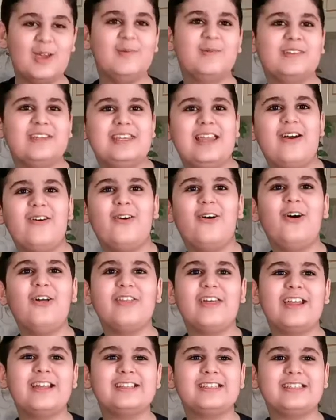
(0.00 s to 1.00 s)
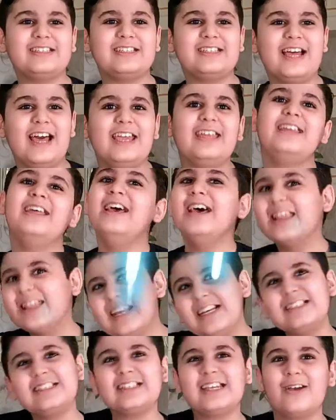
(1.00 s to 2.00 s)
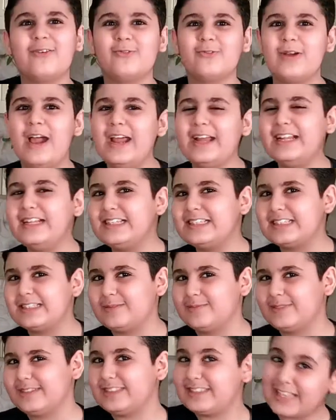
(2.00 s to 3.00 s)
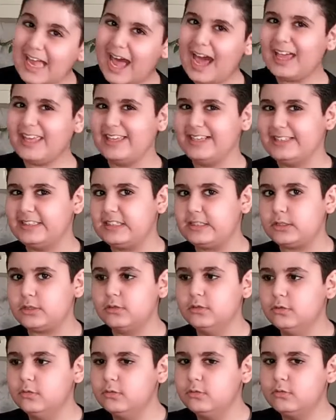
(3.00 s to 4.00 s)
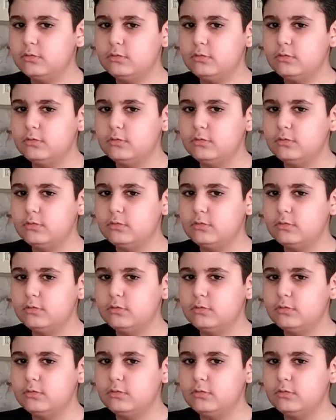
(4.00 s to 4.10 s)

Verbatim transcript: Okay, but now all that is aside, let's get right into some science.